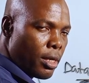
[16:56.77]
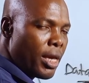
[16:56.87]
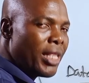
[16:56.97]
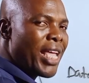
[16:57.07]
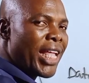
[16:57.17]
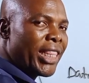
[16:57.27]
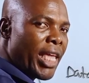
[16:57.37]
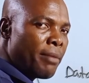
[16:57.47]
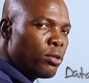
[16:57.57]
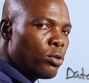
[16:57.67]
Any
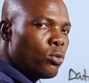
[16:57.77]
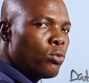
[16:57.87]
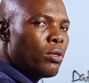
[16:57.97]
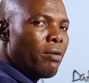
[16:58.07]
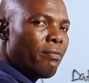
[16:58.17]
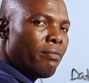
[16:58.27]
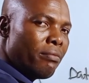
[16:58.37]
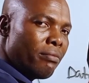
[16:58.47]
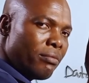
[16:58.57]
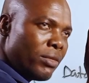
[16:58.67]
attempt to
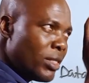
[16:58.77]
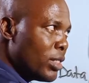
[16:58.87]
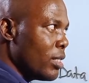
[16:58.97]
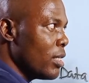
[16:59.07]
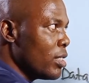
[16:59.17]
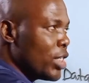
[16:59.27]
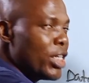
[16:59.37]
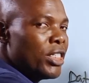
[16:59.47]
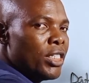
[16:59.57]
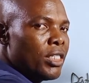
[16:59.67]

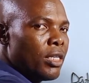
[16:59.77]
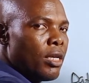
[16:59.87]
change it